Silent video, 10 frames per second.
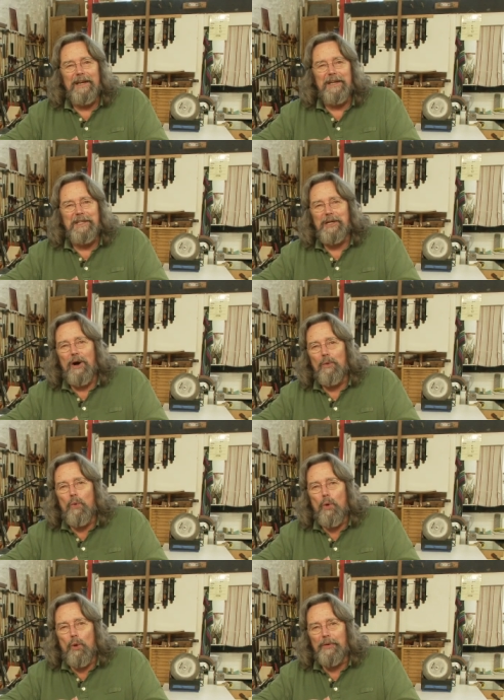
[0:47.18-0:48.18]
and it got
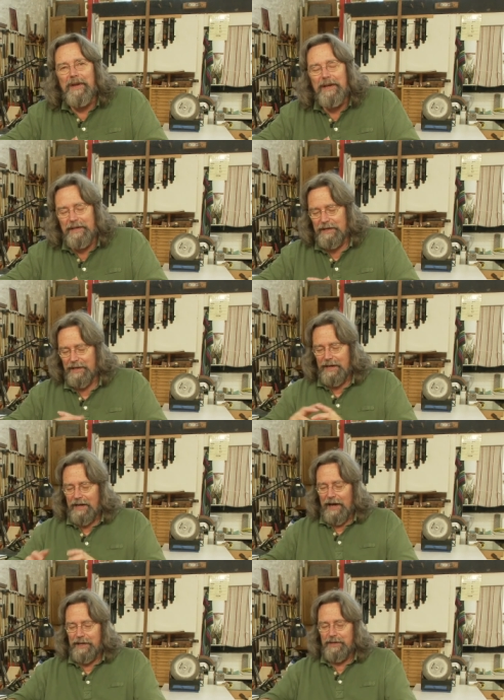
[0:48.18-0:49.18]
worn,
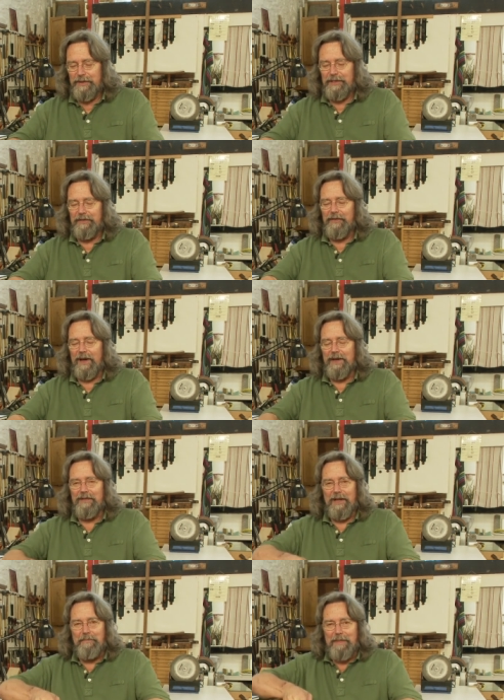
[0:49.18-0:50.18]
I used to
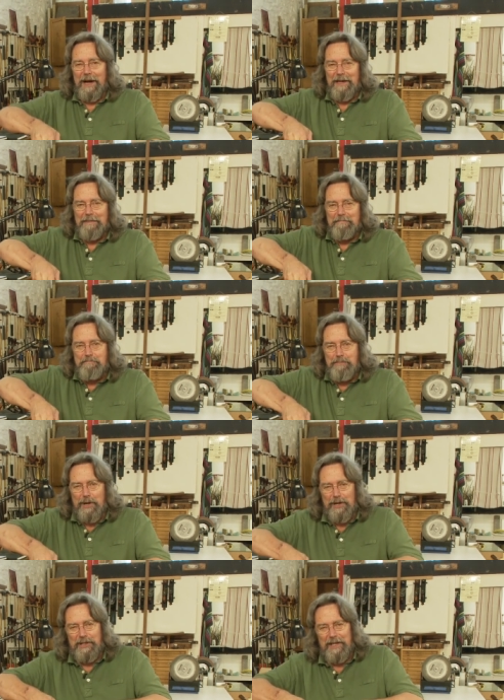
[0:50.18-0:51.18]
find that by
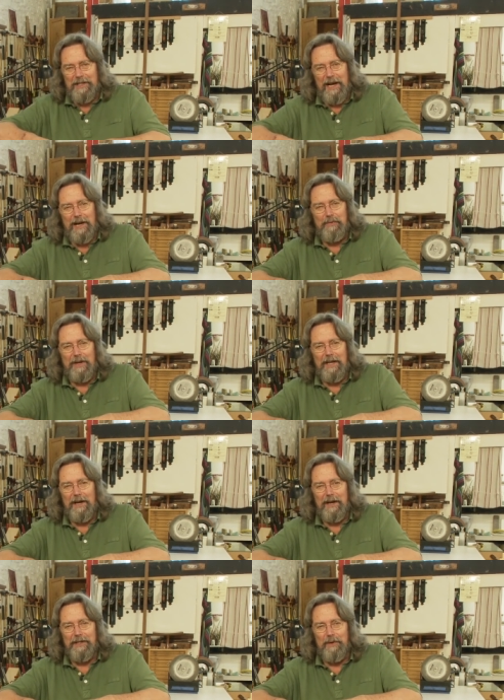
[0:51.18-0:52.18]
pushing down really
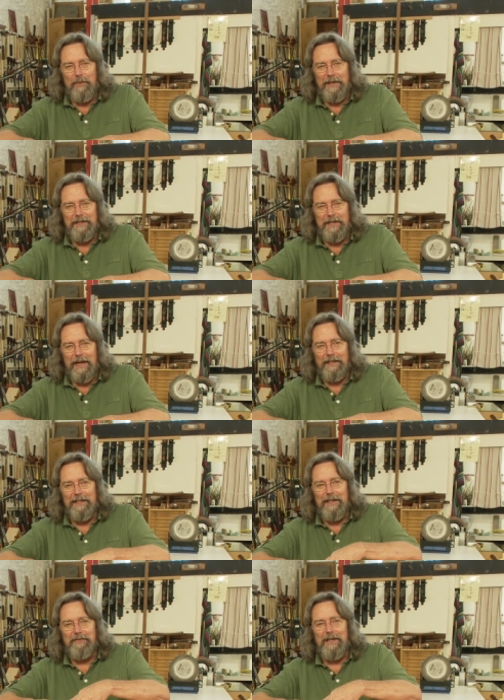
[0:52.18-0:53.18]
hard on one side
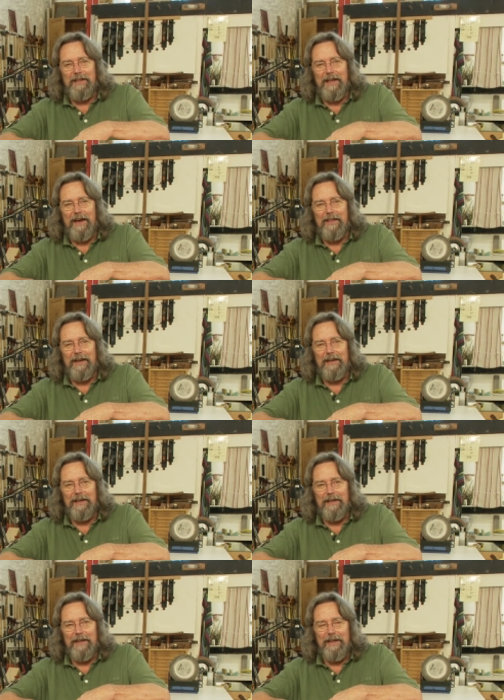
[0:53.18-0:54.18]
and lifting the other,
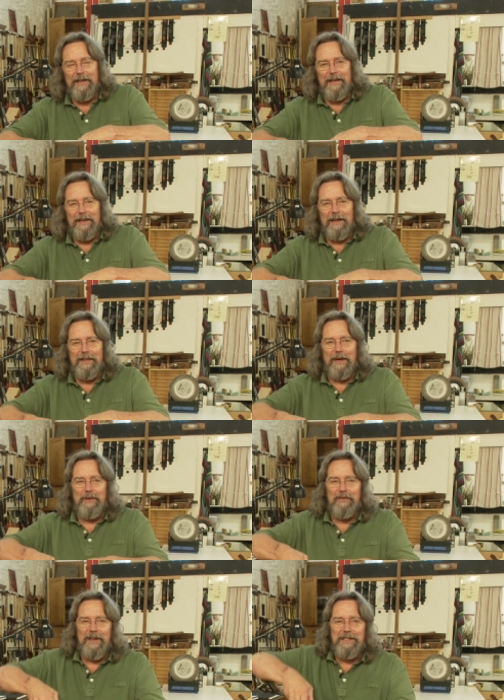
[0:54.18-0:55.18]
and then
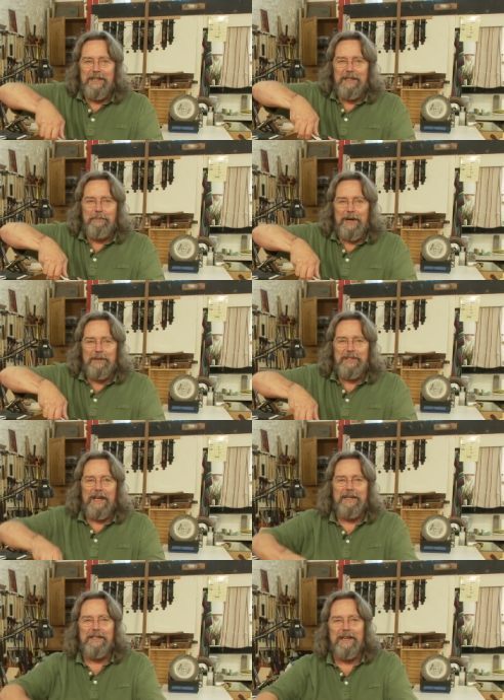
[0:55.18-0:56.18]
reversing the
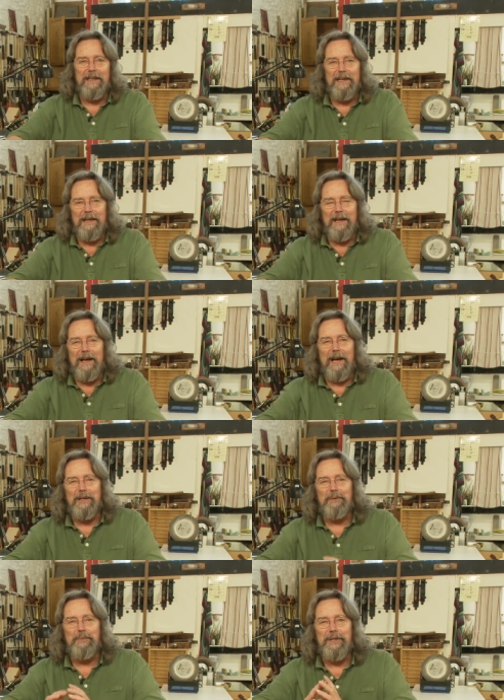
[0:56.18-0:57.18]
process, I
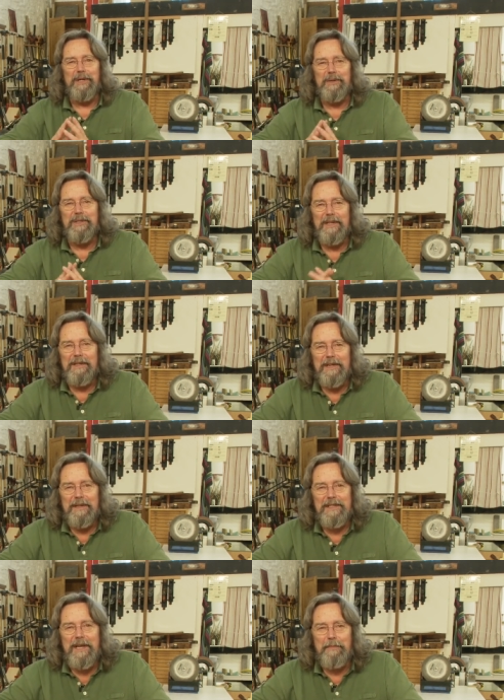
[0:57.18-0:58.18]
could produce
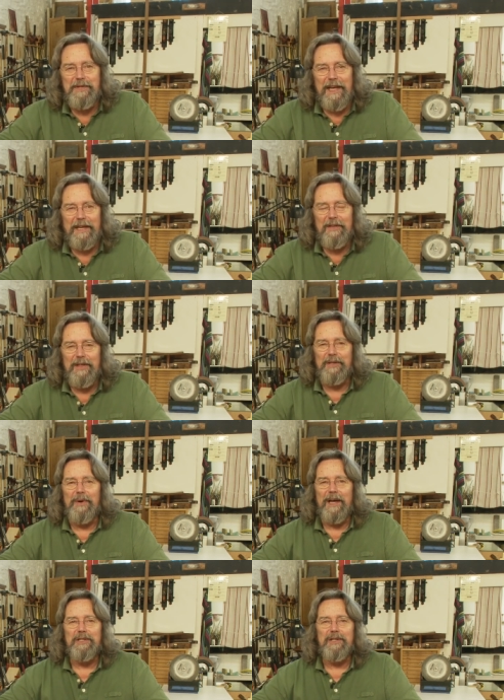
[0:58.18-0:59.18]
something in the
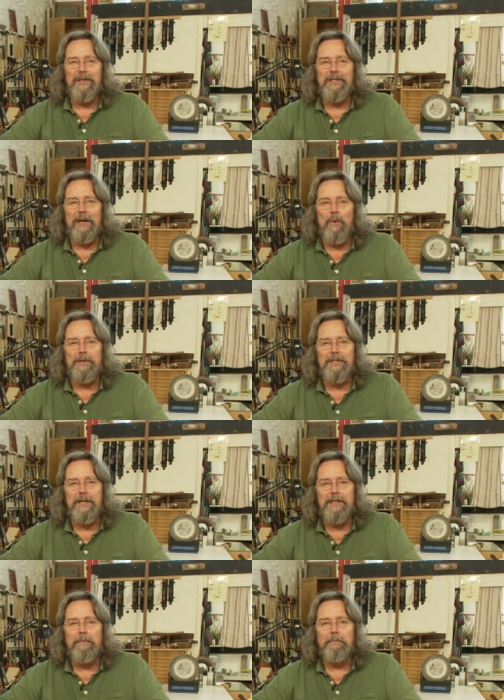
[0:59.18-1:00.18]
direction that I
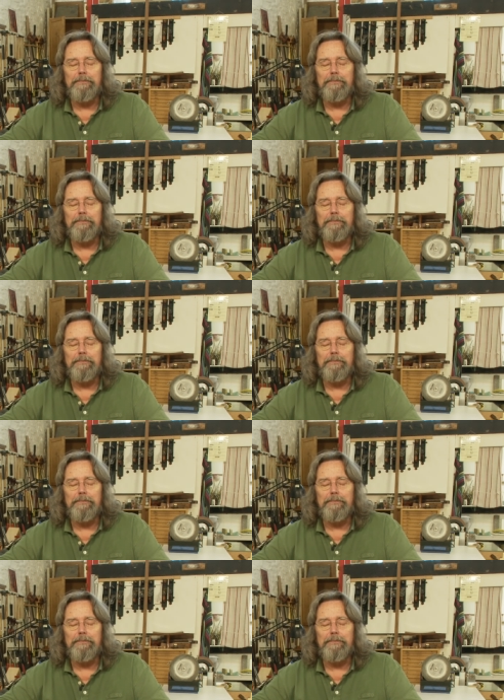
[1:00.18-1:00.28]
wanted.